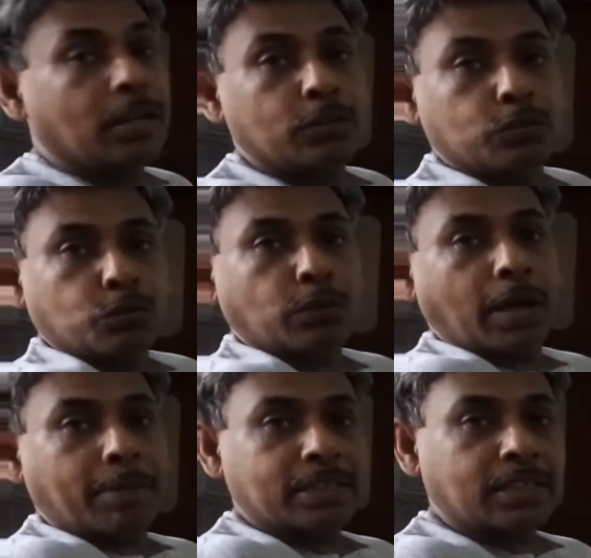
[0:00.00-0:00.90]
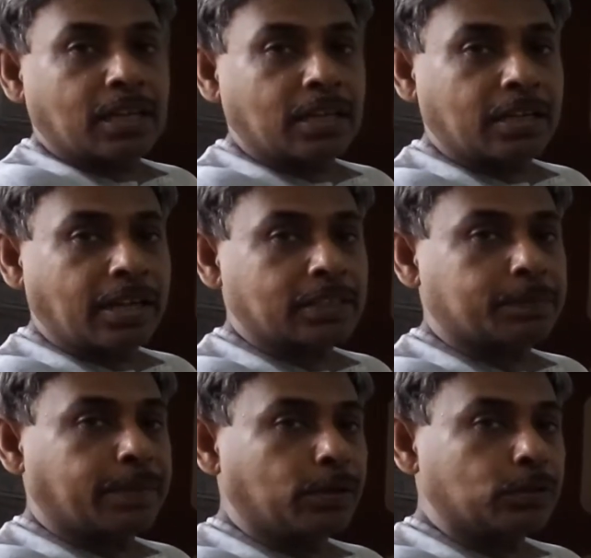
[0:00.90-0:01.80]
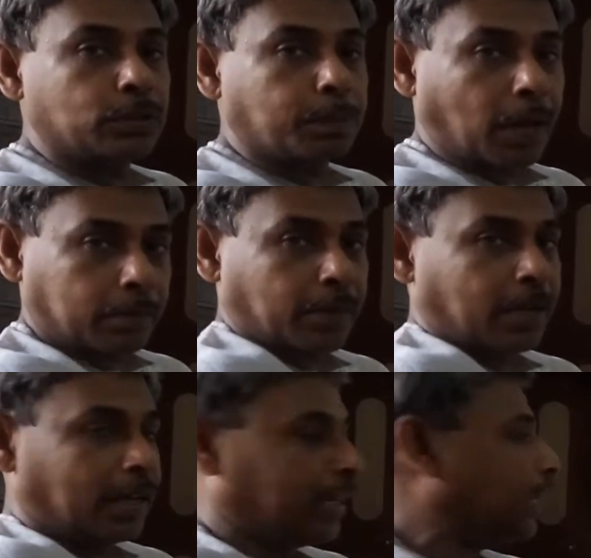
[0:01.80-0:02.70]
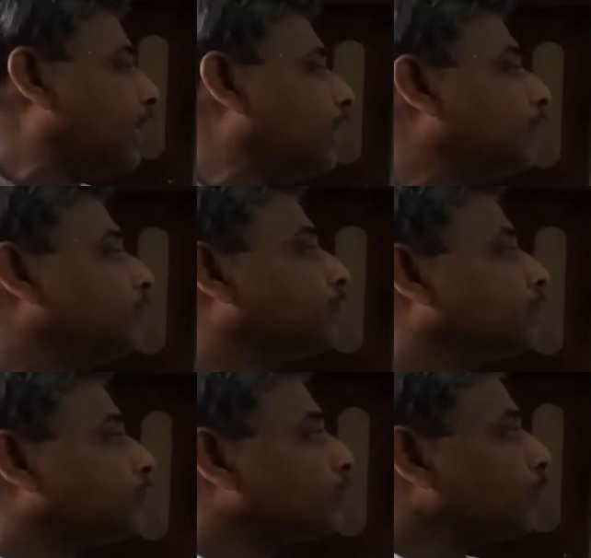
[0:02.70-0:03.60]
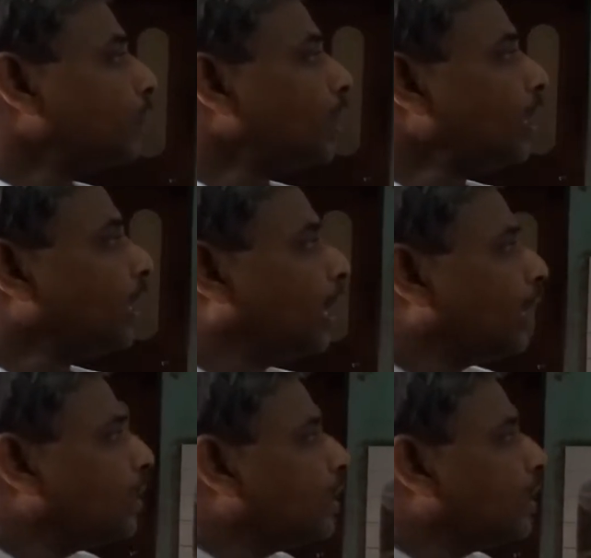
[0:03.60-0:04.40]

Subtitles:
Two gametes gets fused permanently. Here